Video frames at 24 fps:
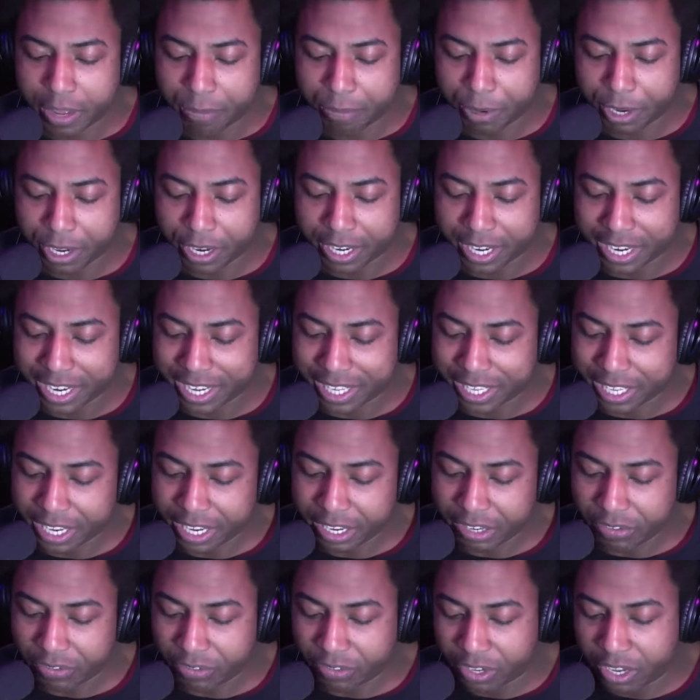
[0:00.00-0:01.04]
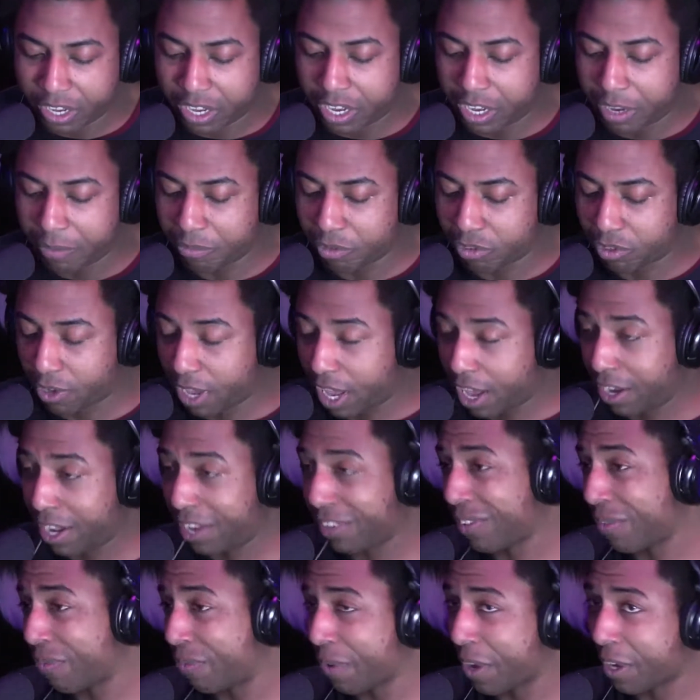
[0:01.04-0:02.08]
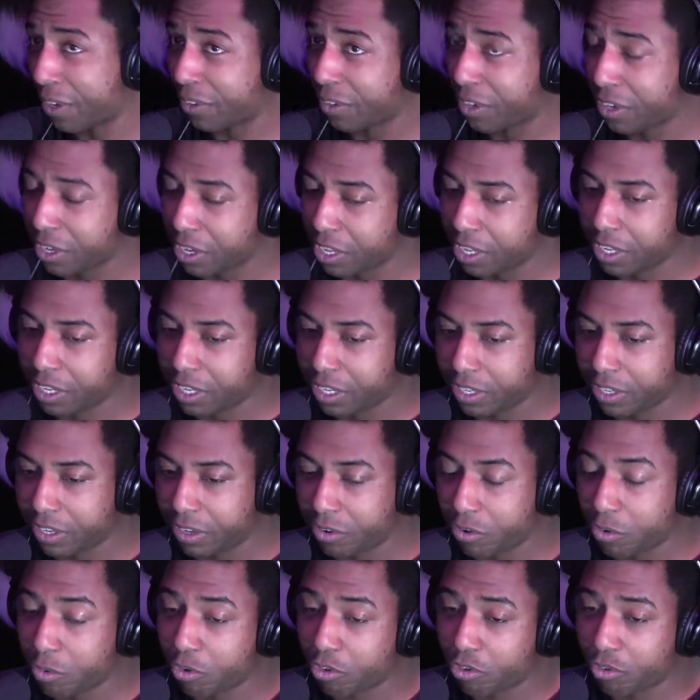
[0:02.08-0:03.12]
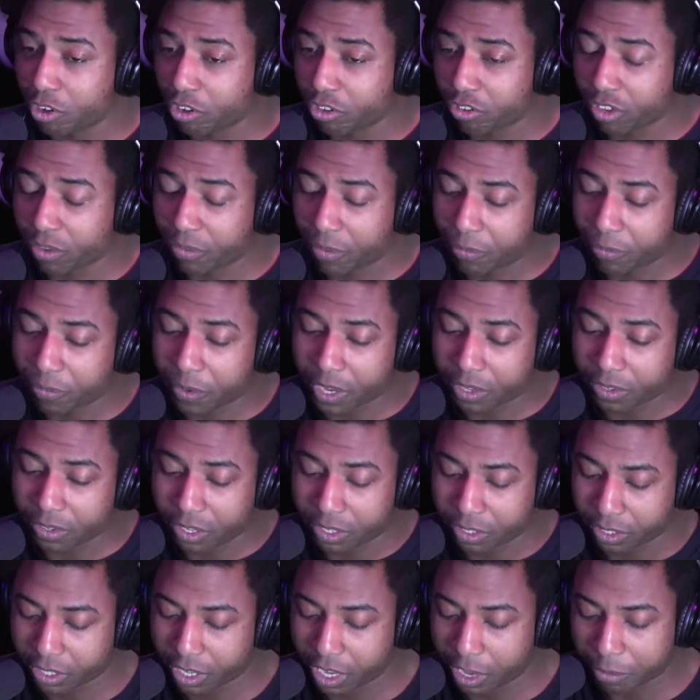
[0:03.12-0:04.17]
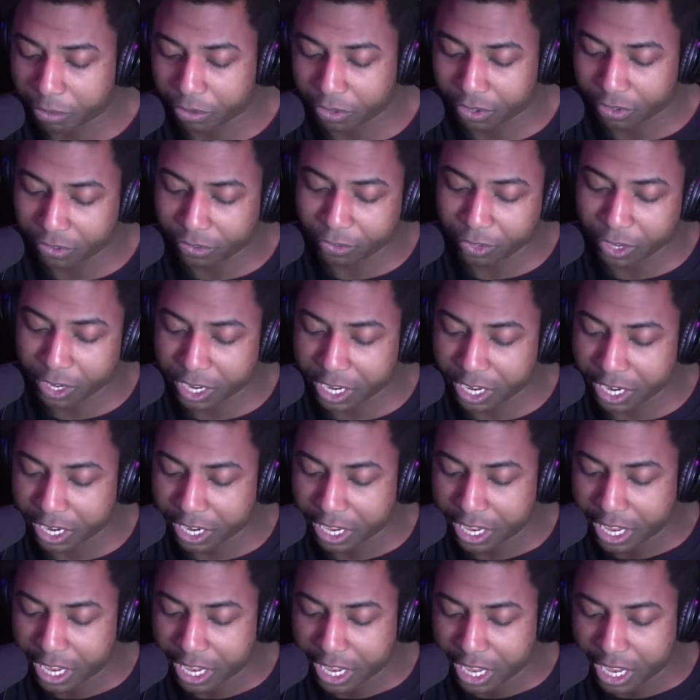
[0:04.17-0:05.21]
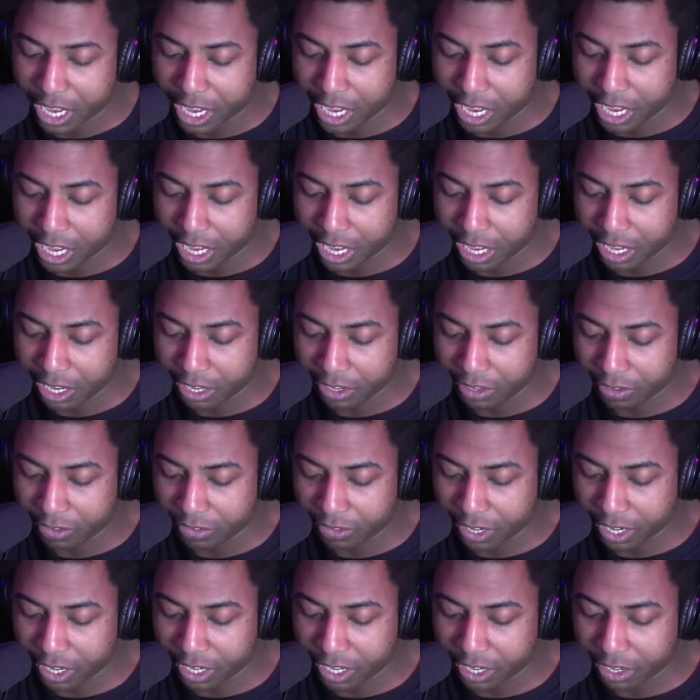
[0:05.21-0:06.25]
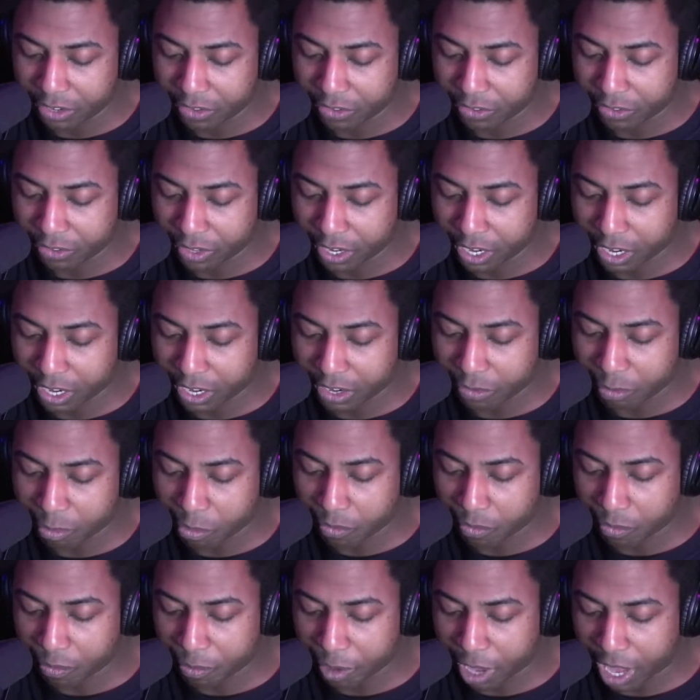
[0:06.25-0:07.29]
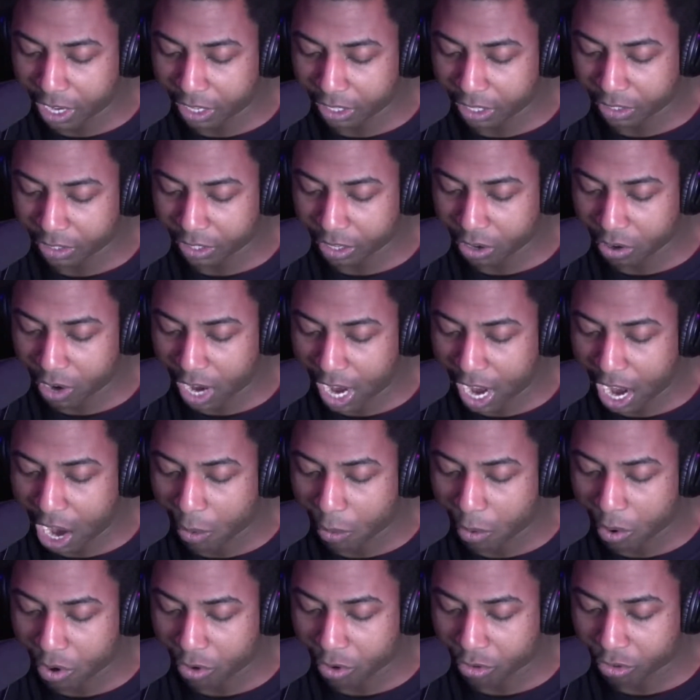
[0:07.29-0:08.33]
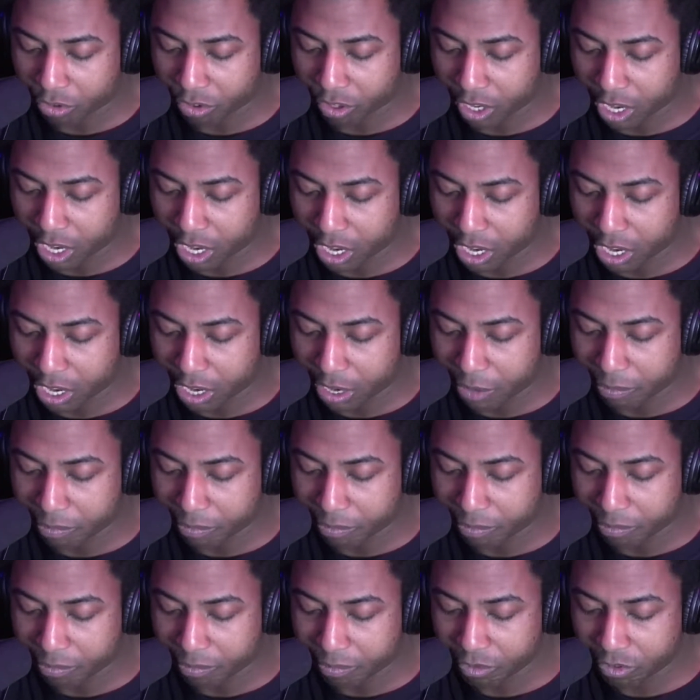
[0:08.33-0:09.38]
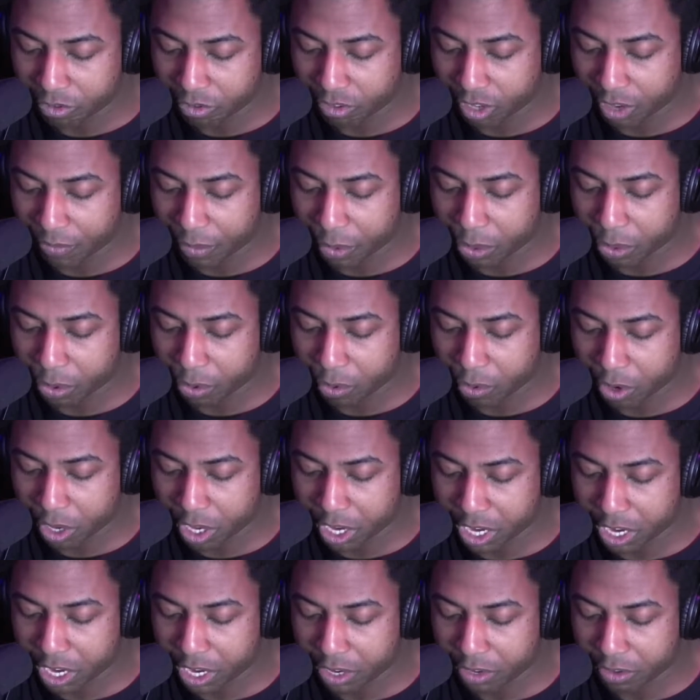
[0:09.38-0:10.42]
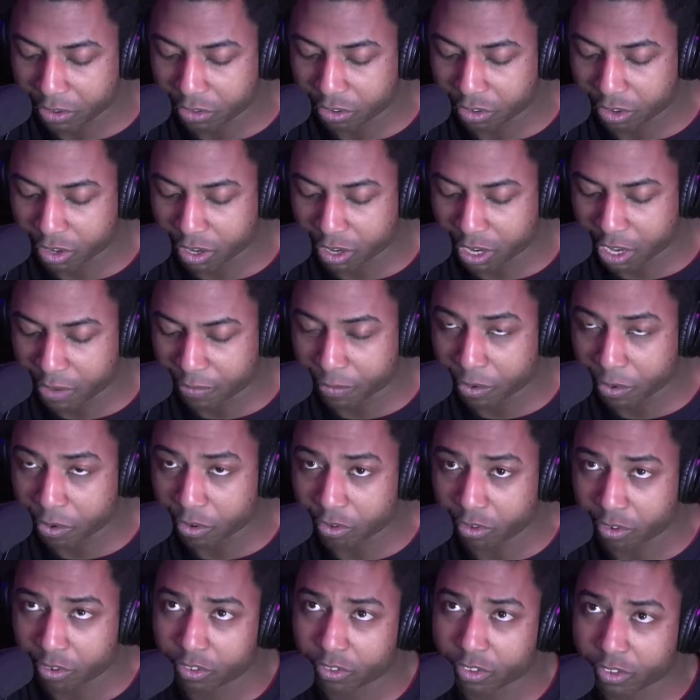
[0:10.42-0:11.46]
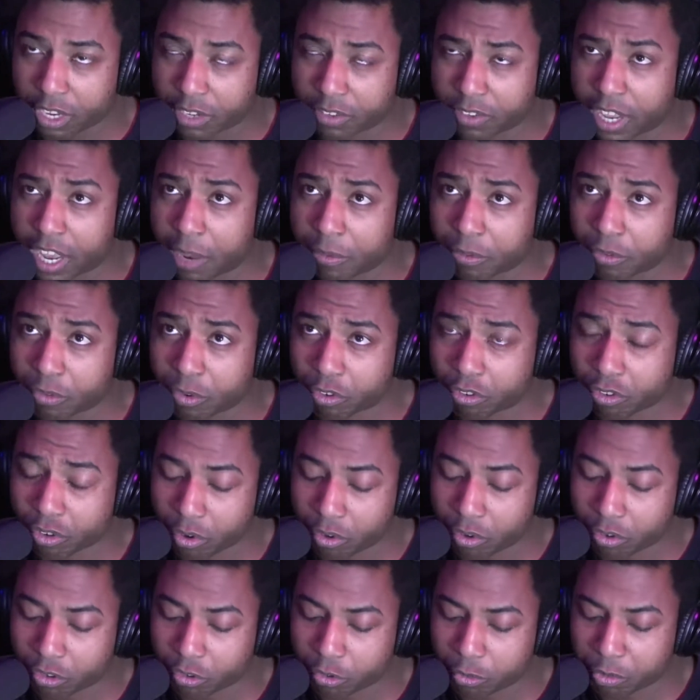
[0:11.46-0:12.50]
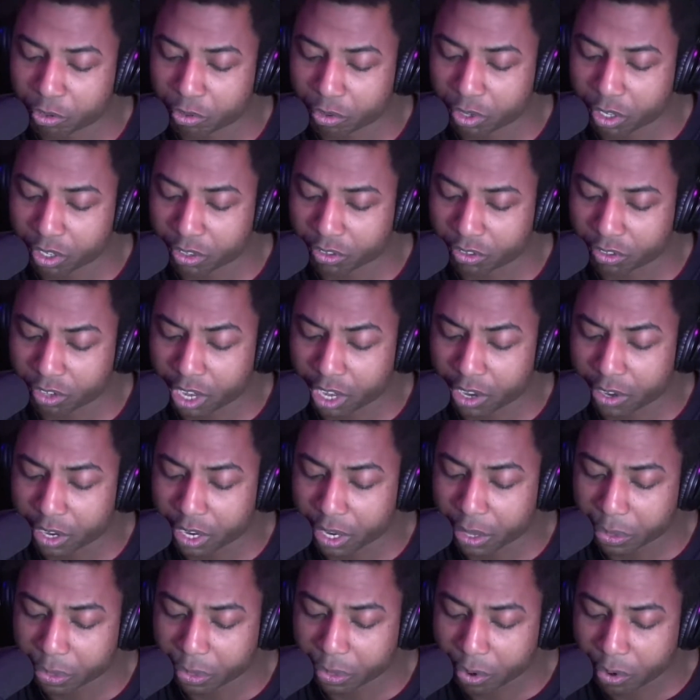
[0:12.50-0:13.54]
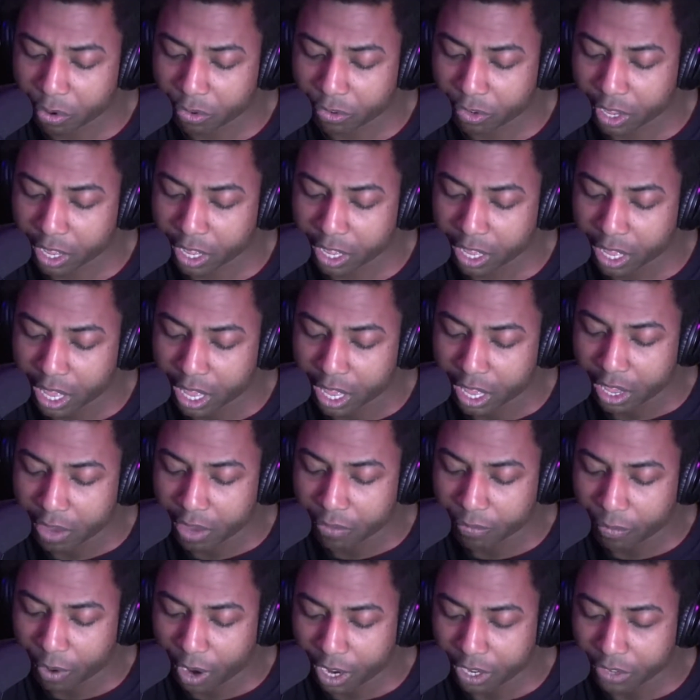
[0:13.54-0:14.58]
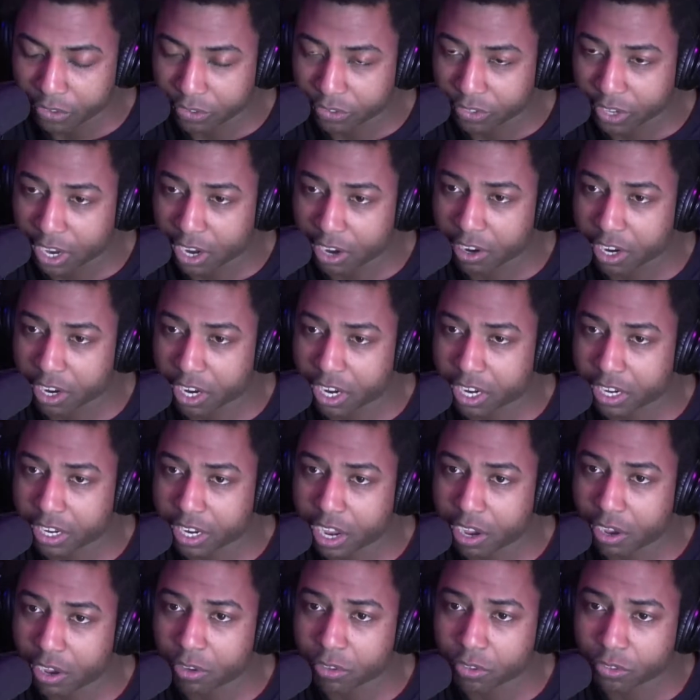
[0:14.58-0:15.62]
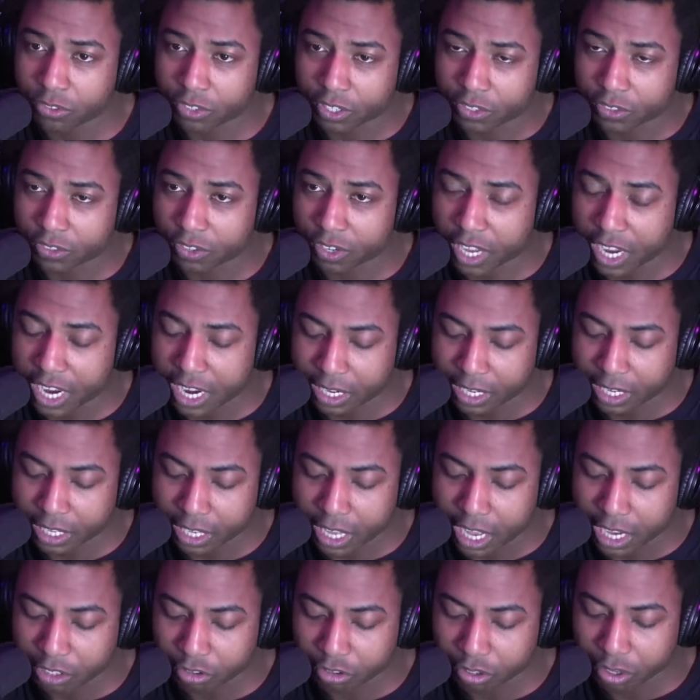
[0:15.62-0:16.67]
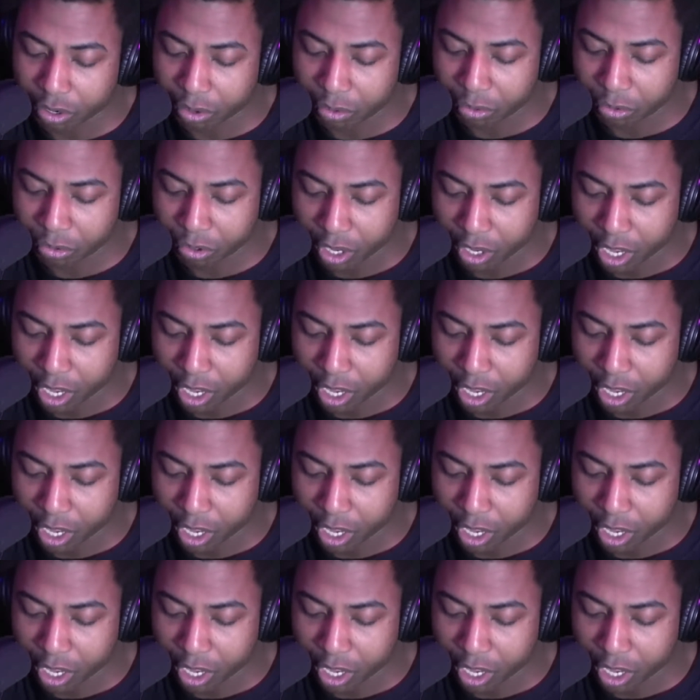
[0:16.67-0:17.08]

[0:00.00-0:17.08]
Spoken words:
But in any case, so how that's affected, the new restrictions have affected clubs in the city. Zany's is moving back their hours, 7:30 for times for shows between Sunday and Thursday, Friday and Saturday, now 6 and 8 o'clock shows.